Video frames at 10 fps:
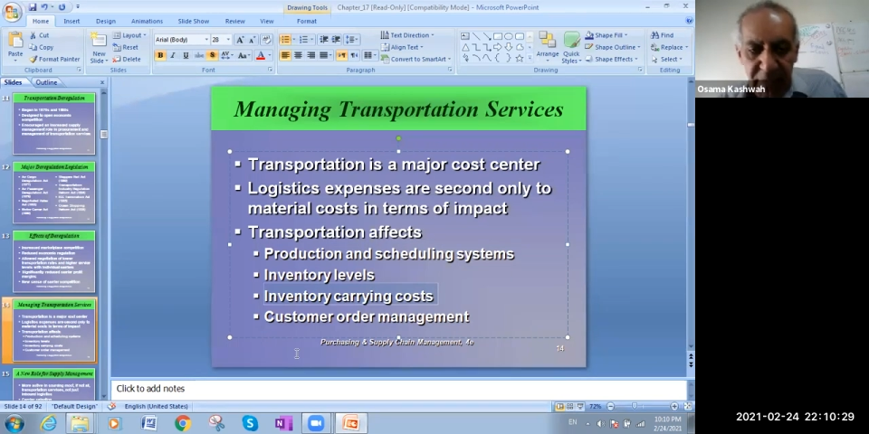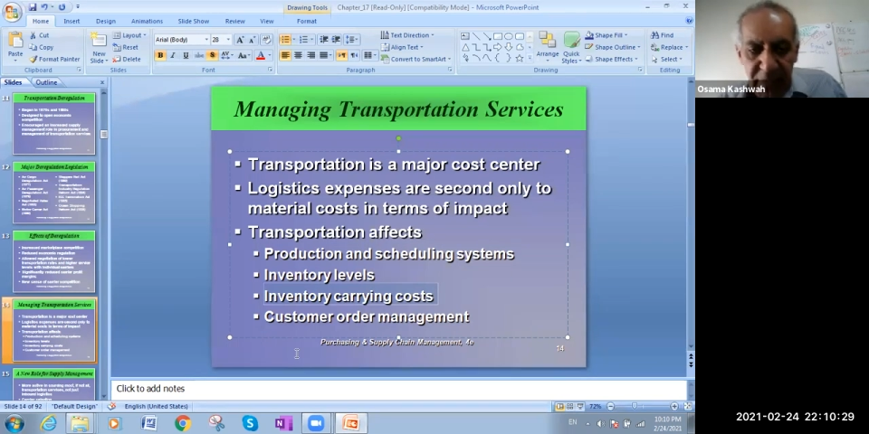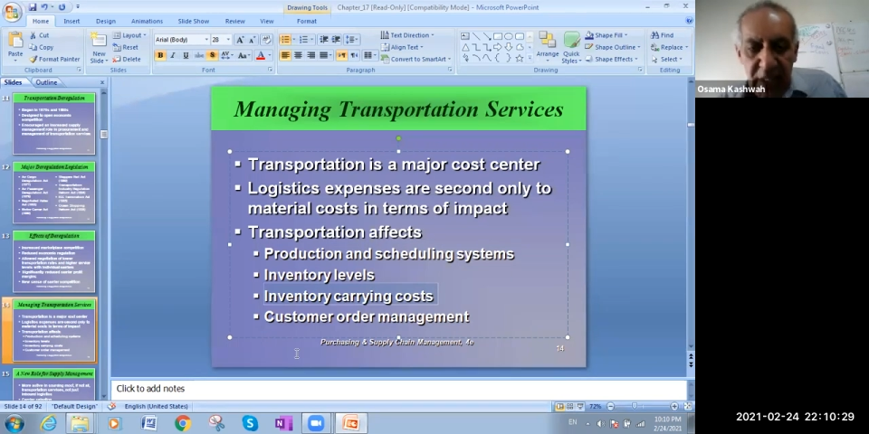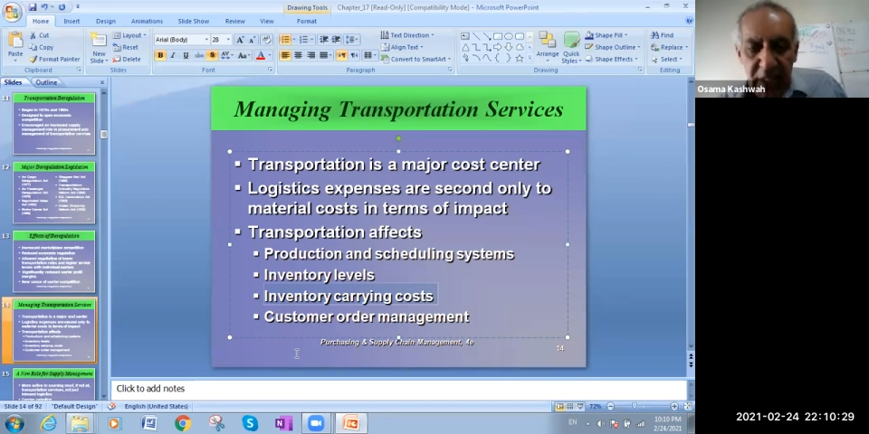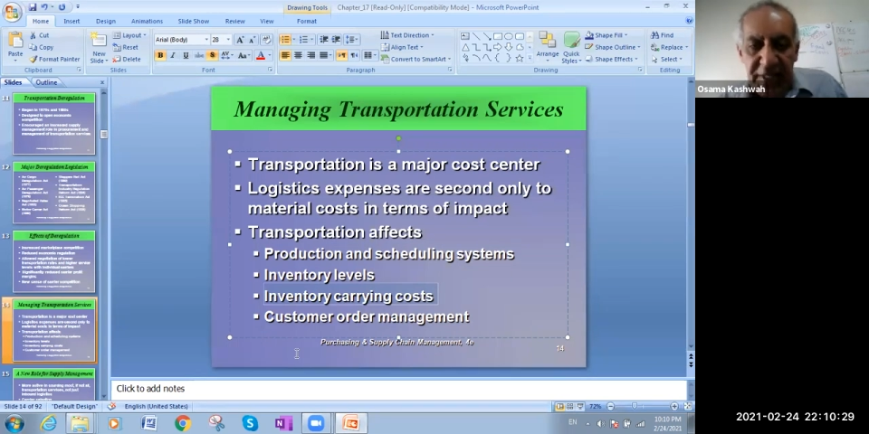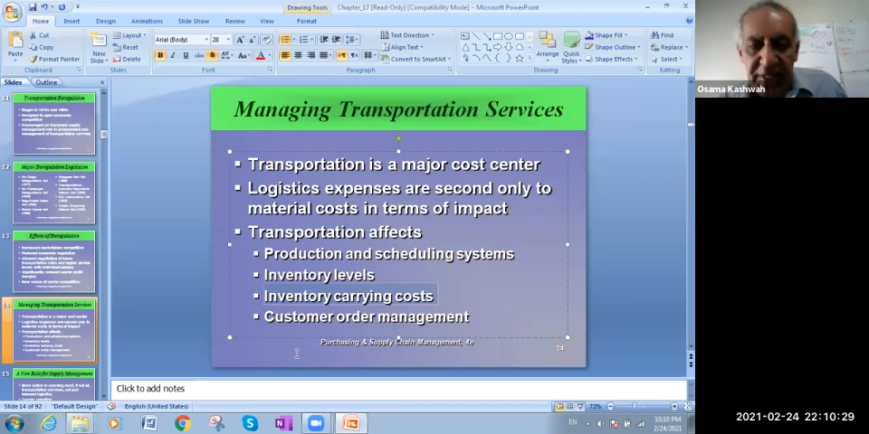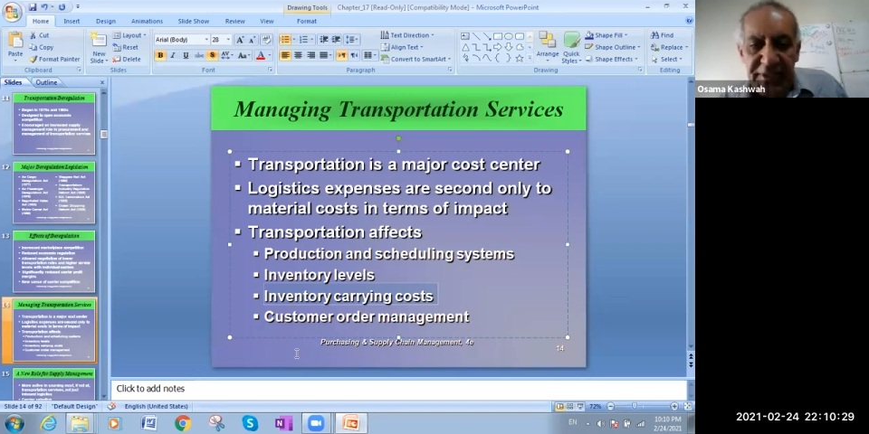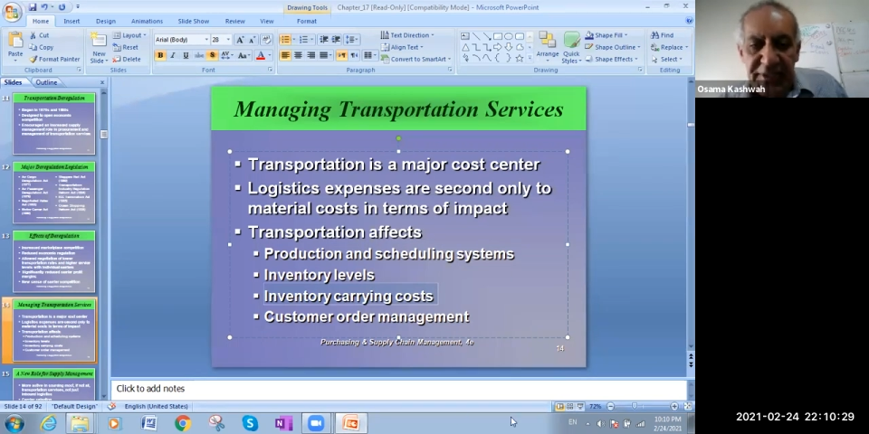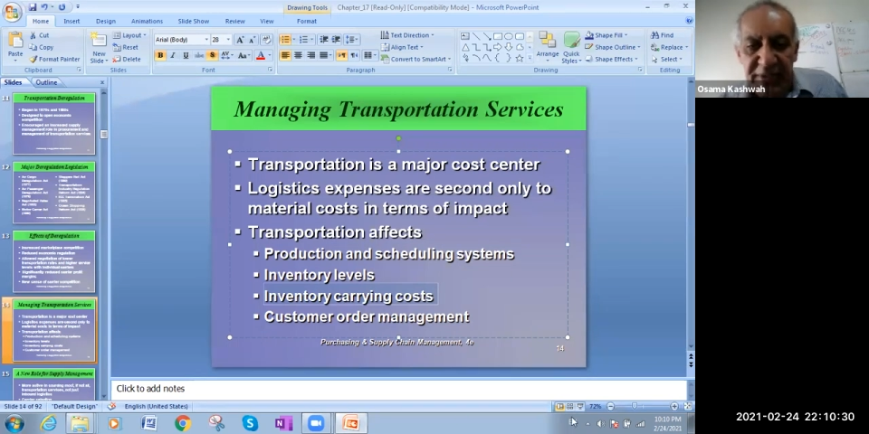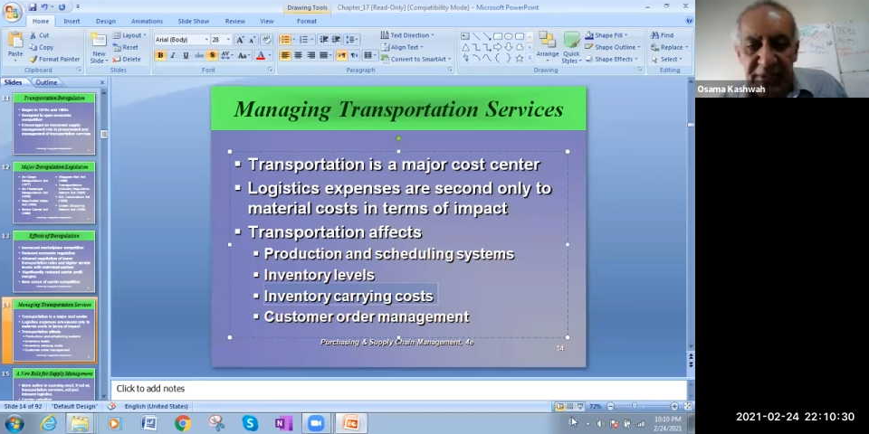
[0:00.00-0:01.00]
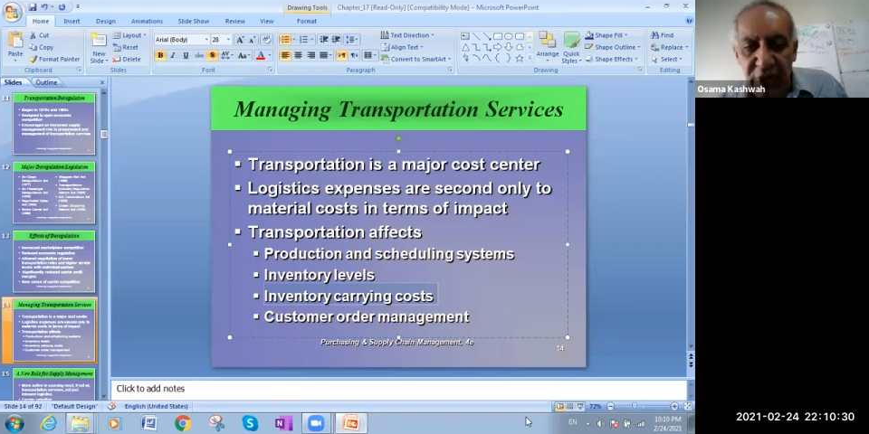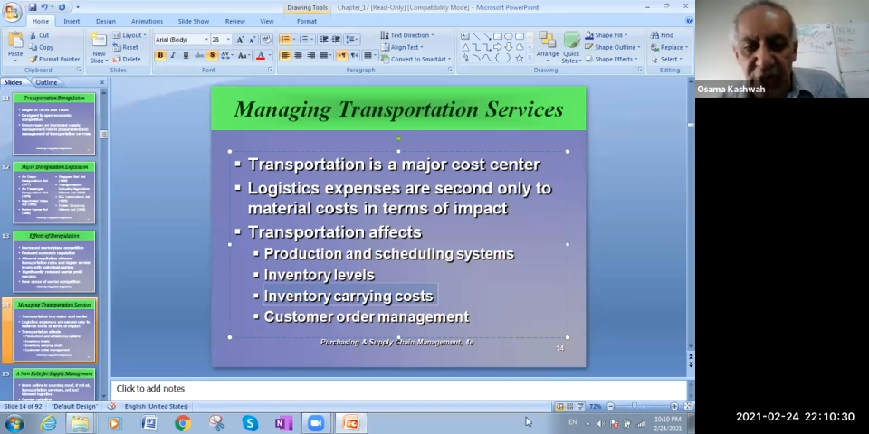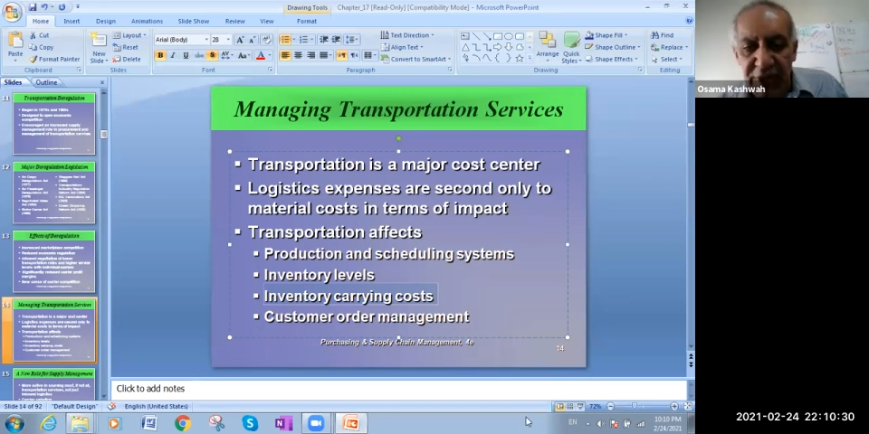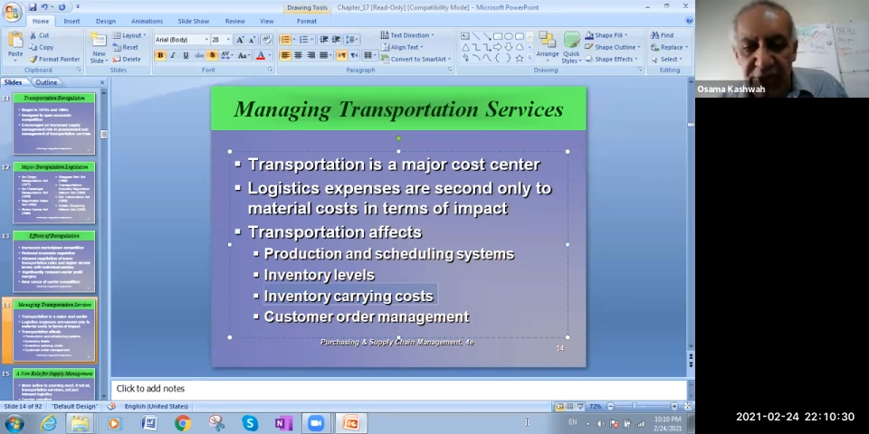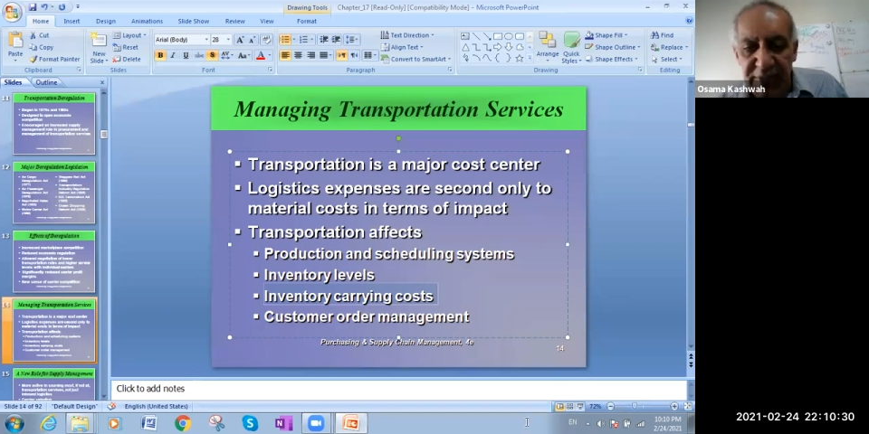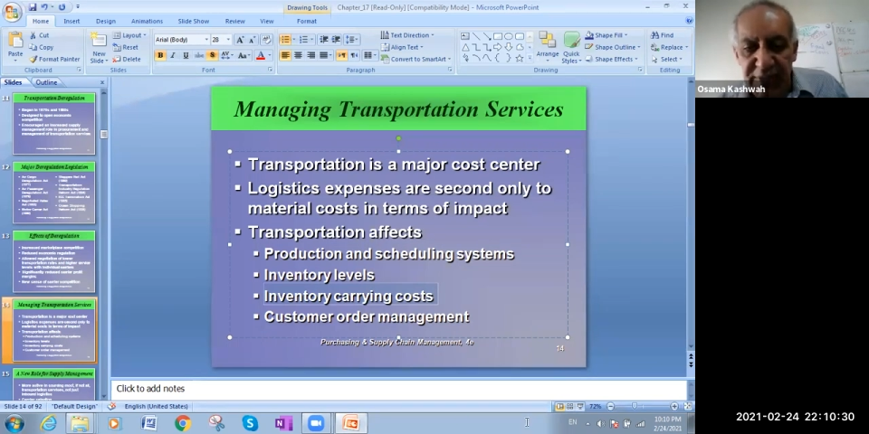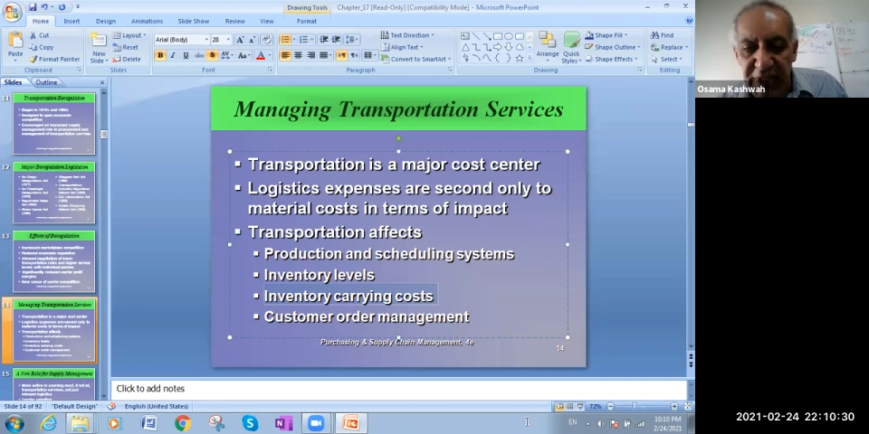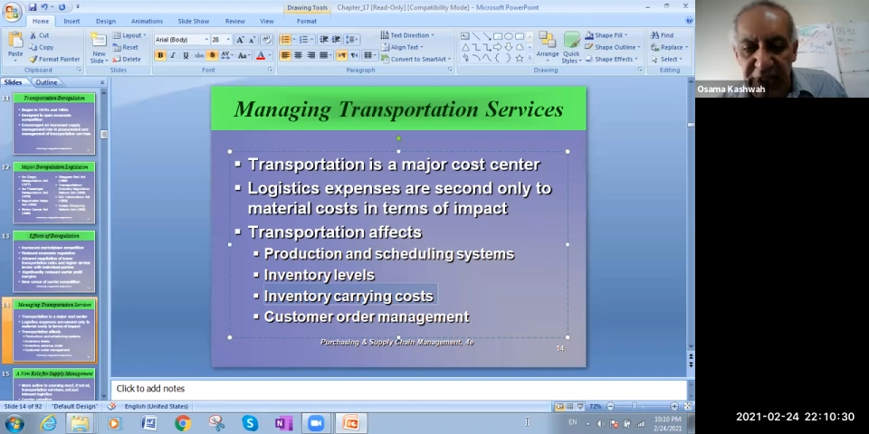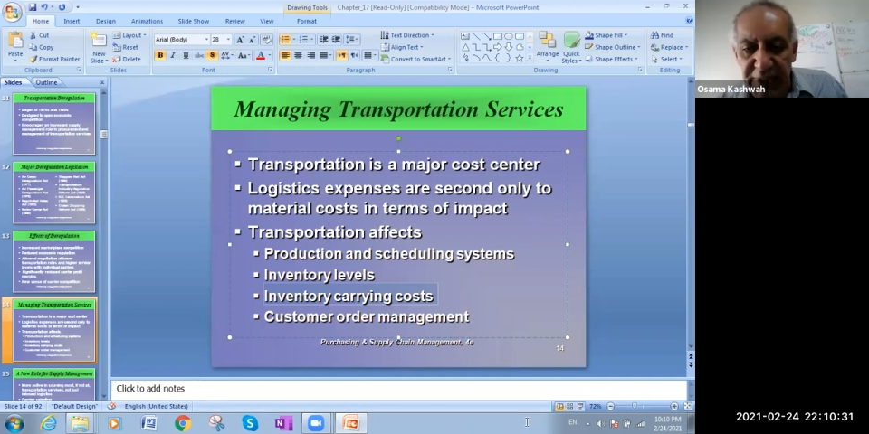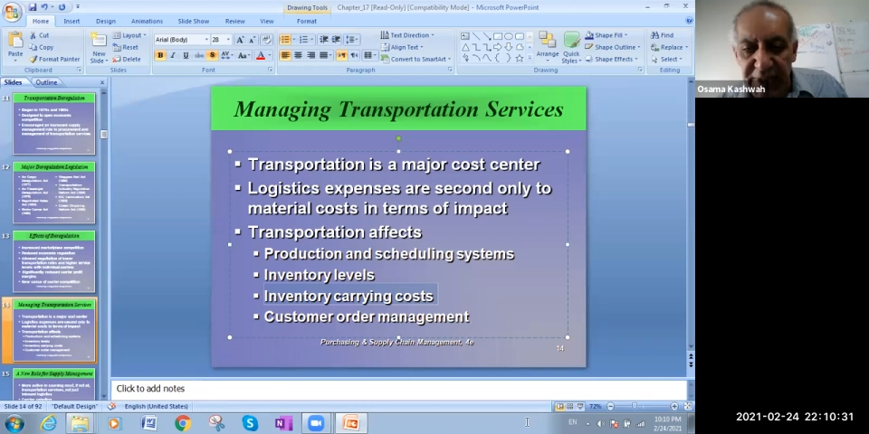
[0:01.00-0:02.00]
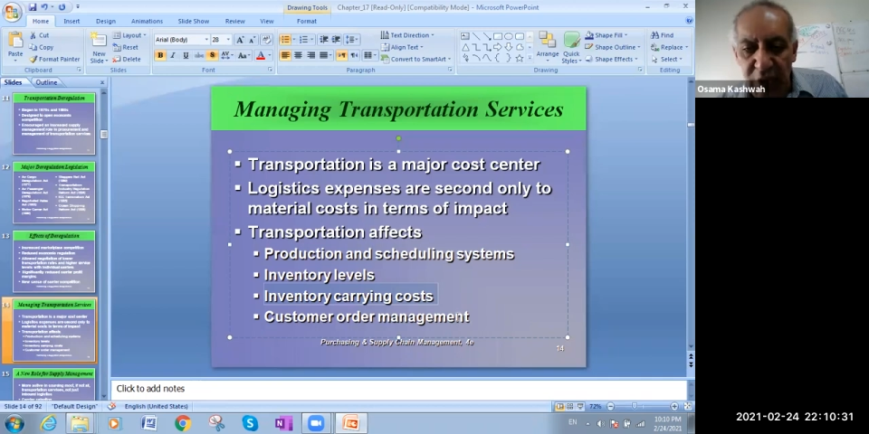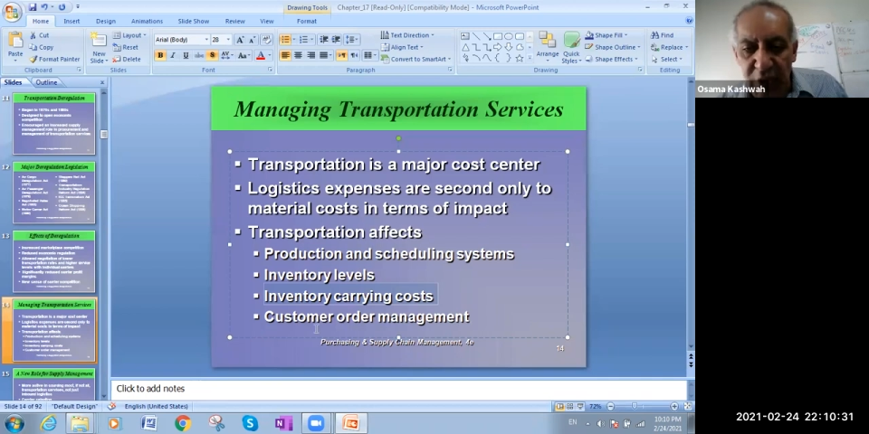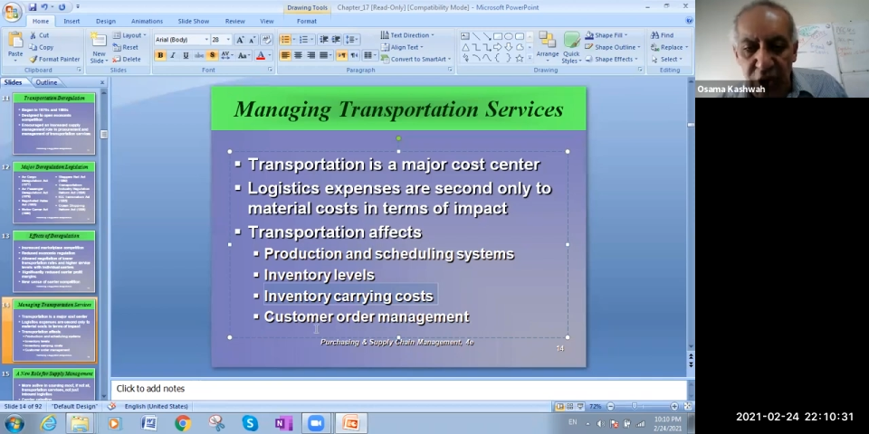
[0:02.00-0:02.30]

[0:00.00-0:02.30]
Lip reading: Customers' orders management also